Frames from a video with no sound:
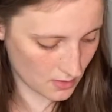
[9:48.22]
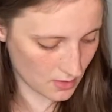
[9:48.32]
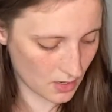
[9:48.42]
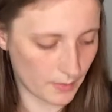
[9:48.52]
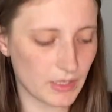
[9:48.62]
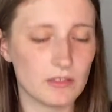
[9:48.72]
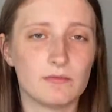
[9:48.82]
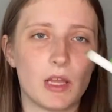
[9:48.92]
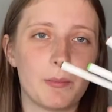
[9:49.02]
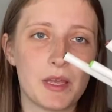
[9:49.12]
I mean,
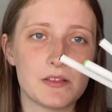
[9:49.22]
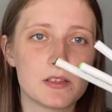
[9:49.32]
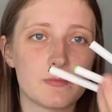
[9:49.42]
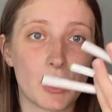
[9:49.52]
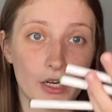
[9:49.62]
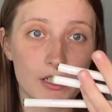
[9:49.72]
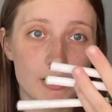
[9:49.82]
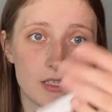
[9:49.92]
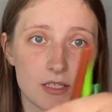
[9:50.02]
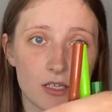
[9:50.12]
not pens, markers.
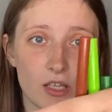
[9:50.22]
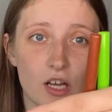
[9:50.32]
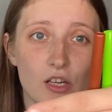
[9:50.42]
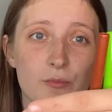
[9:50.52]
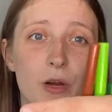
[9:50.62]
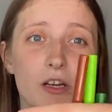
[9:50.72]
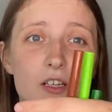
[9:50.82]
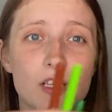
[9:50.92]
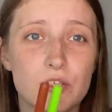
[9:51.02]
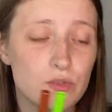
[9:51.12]
These are the colored markers
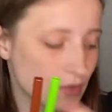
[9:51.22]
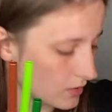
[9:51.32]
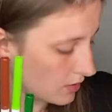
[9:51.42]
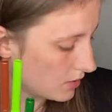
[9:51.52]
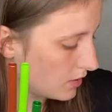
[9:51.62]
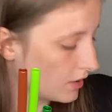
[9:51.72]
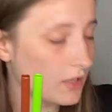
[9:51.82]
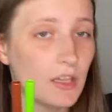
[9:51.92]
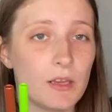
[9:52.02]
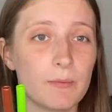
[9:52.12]
I use
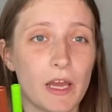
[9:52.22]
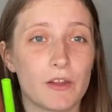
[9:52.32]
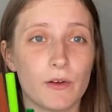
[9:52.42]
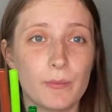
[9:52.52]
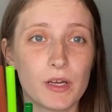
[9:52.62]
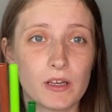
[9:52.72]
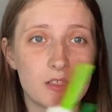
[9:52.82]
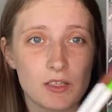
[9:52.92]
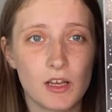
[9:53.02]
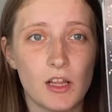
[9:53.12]
in my notebook
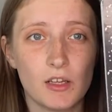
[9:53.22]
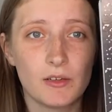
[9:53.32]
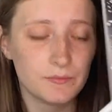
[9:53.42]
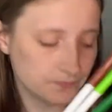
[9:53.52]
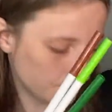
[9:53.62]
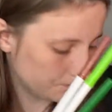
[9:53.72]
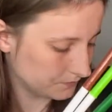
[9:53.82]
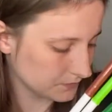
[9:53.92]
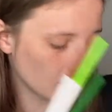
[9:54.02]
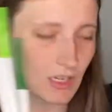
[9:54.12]
to color.
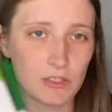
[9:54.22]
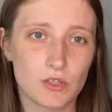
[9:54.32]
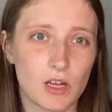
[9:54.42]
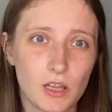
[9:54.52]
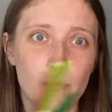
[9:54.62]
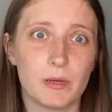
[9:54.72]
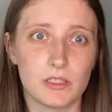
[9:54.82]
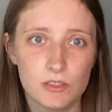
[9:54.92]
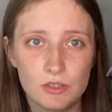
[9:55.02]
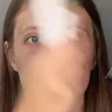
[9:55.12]
Not to color, but
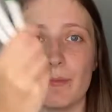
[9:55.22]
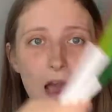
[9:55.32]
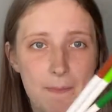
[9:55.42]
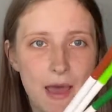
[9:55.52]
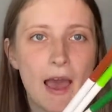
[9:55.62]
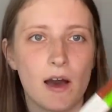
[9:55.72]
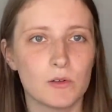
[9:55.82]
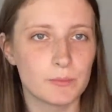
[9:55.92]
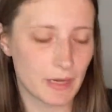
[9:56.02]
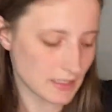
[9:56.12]
to map
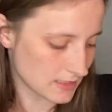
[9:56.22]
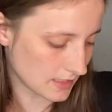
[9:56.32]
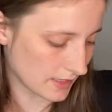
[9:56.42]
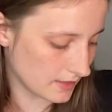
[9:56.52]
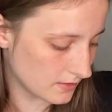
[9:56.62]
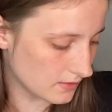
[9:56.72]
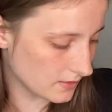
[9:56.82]
out my design.